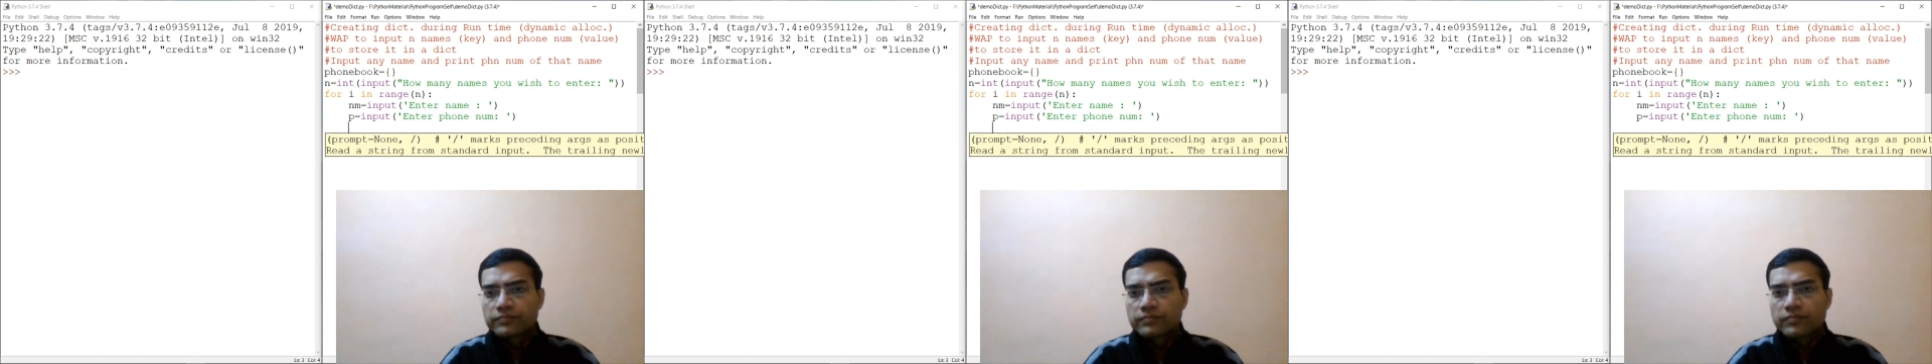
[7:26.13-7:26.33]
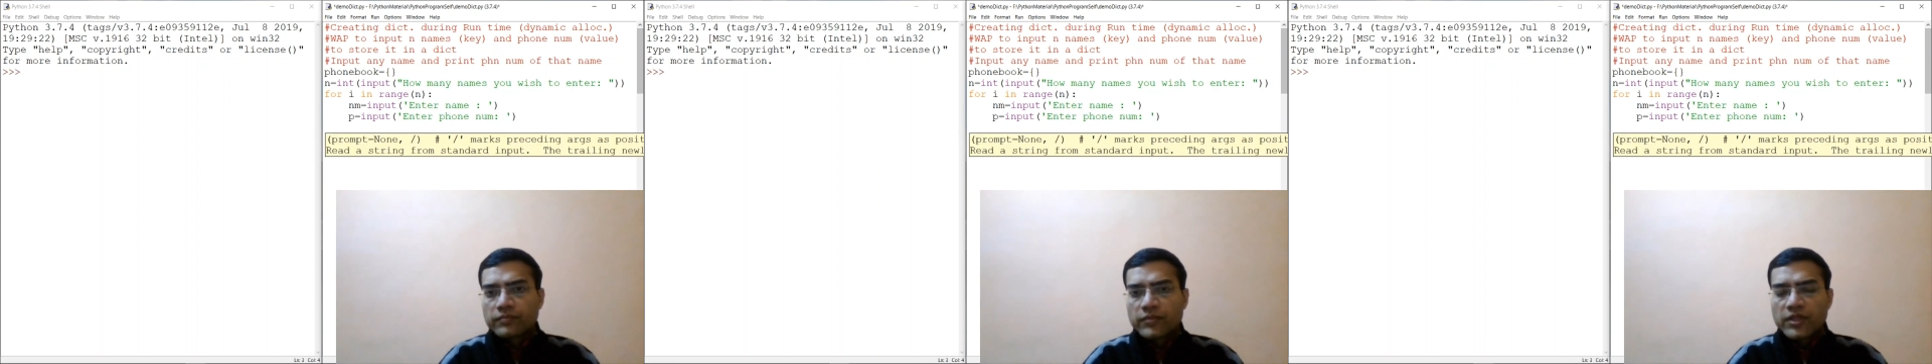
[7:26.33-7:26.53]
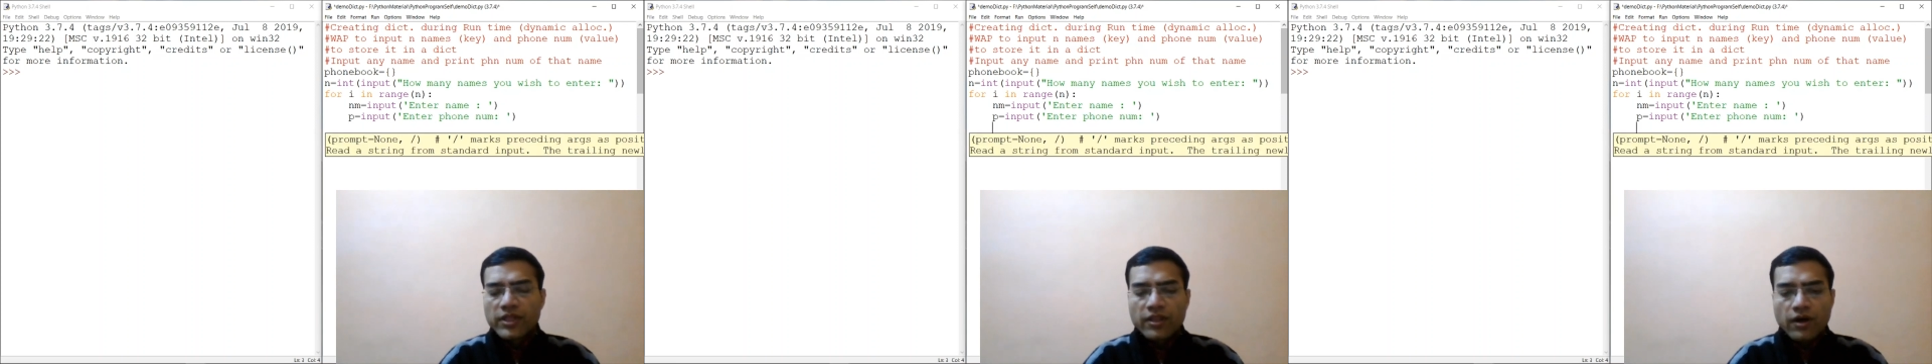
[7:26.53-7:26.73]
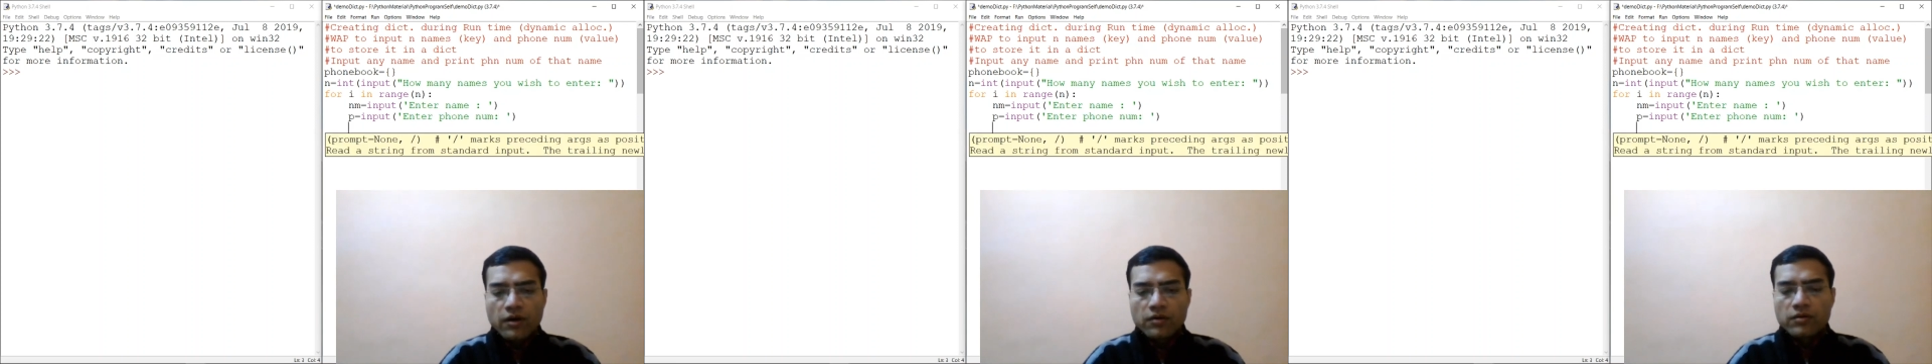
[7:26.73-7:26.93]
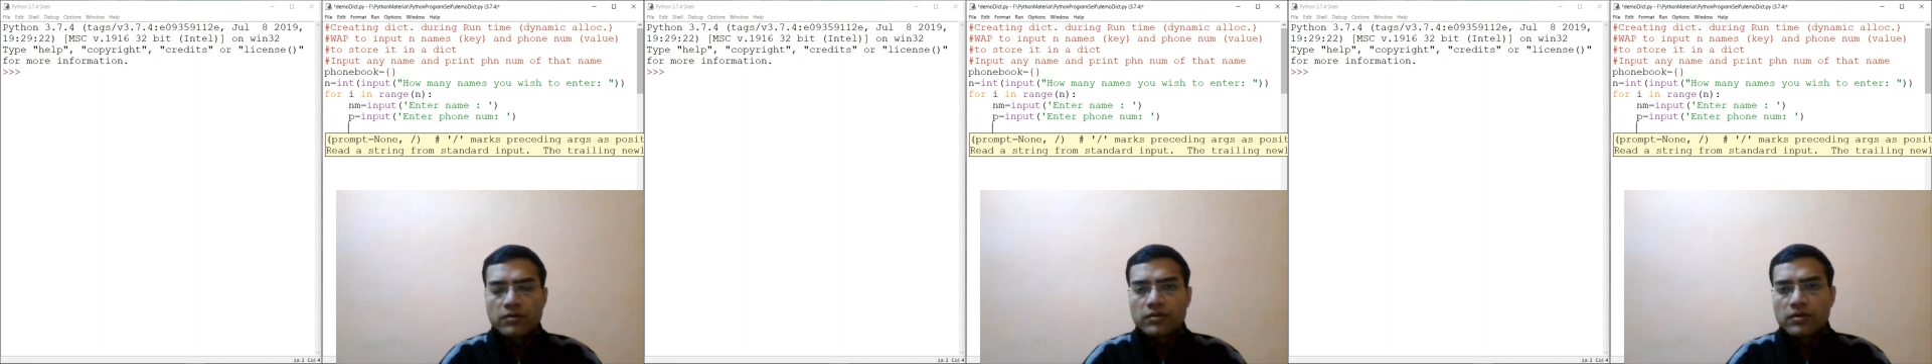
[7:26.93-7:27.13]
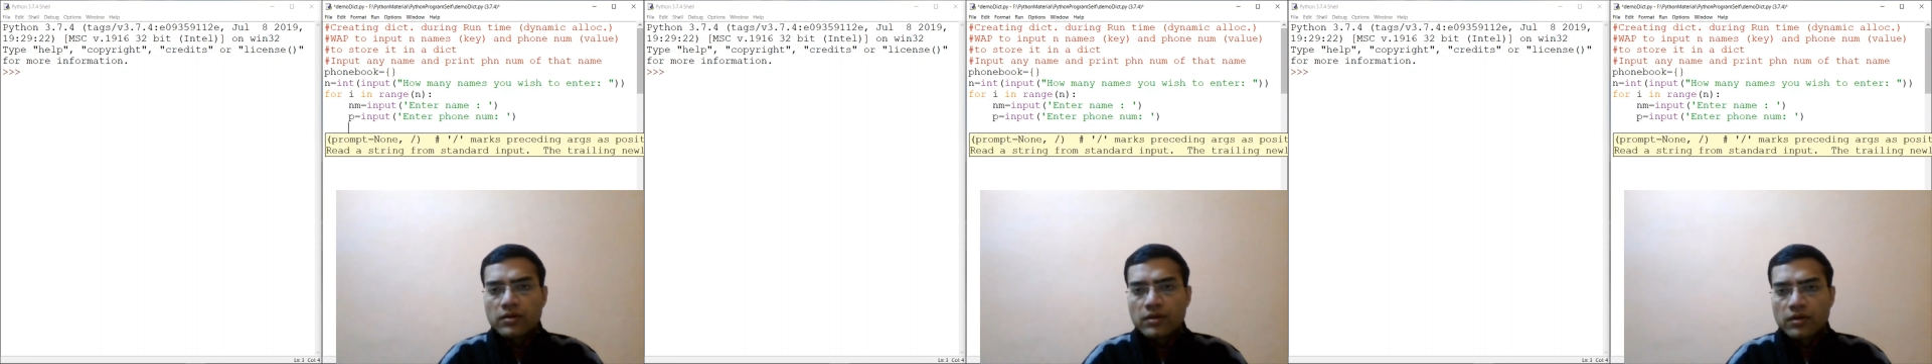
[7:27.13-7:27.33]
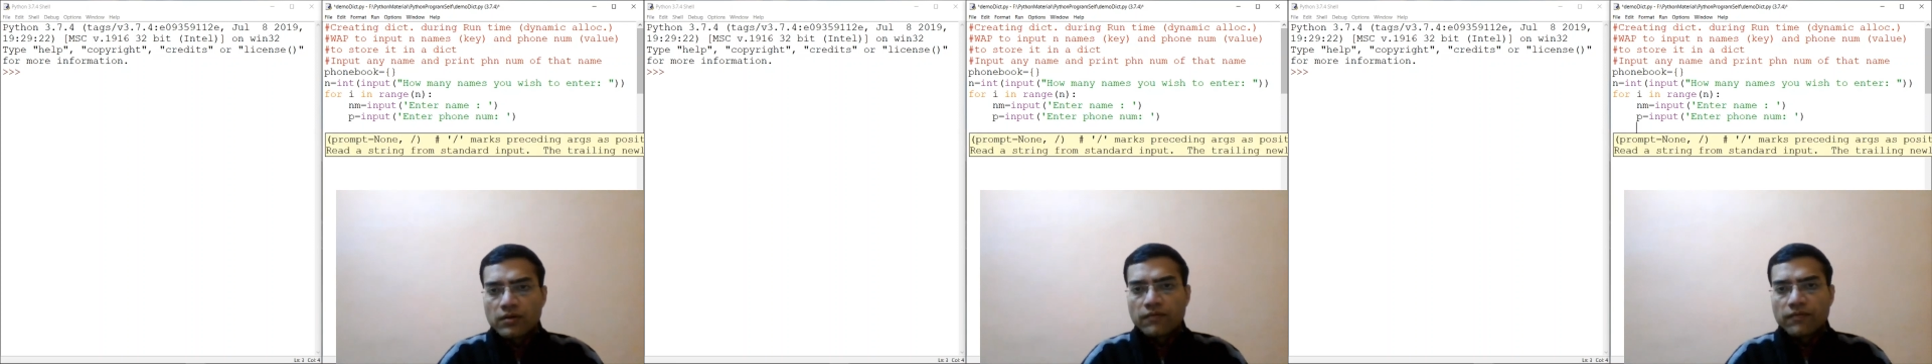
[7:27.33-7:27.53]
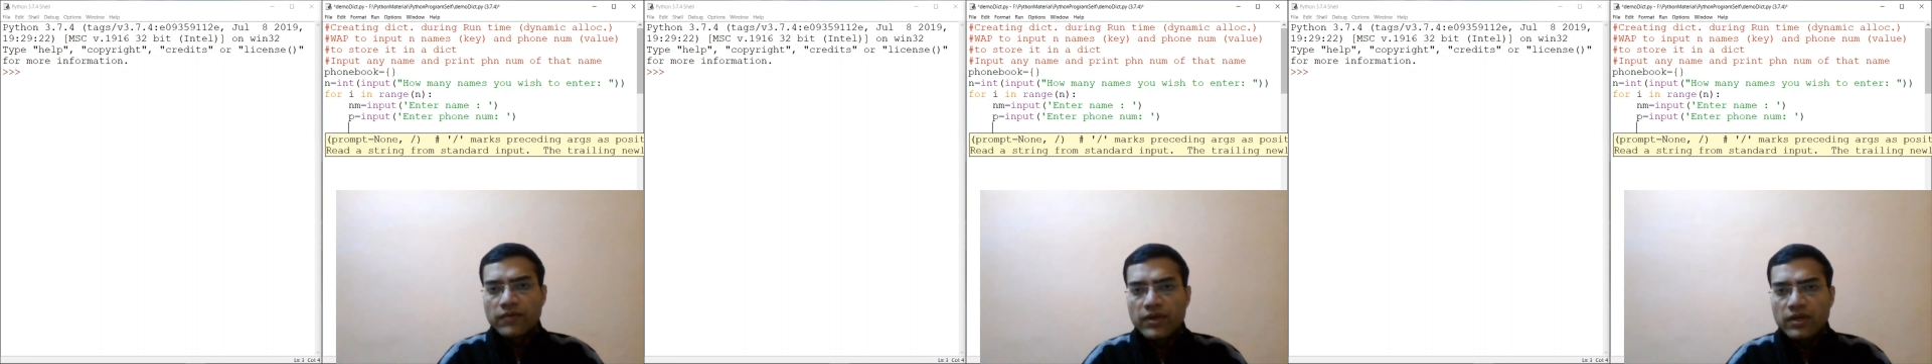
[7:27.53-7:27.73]
Now
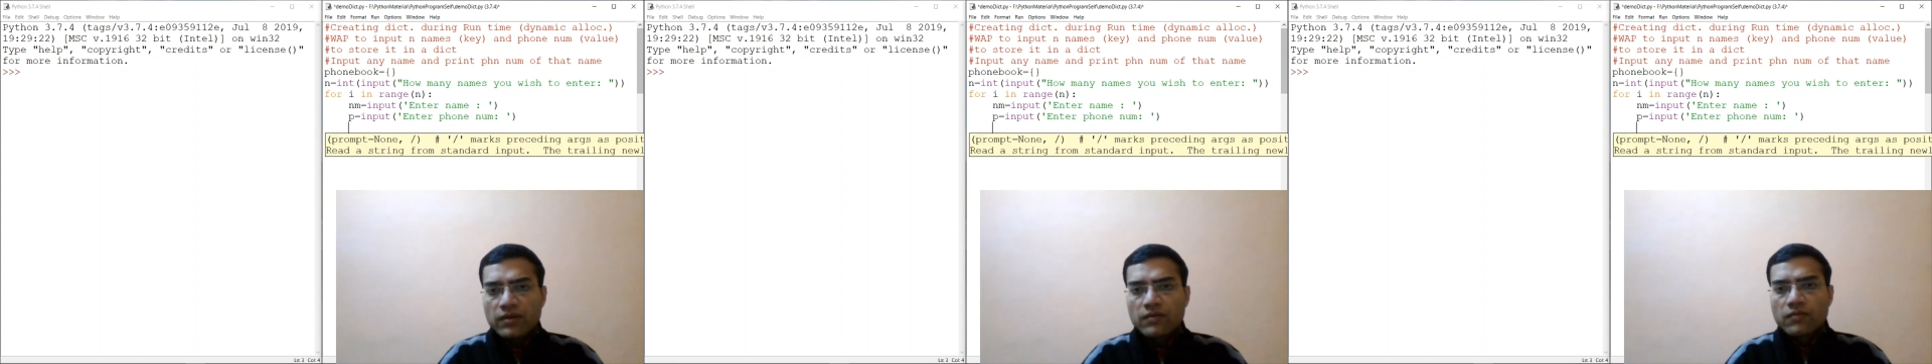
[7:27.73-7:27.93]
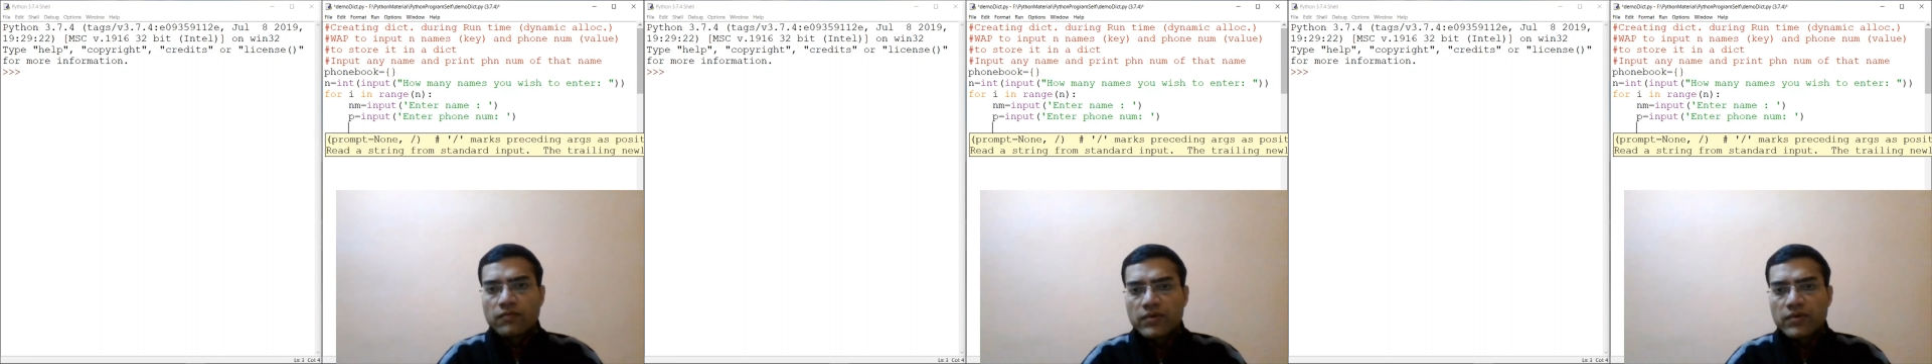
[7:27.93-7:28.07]
we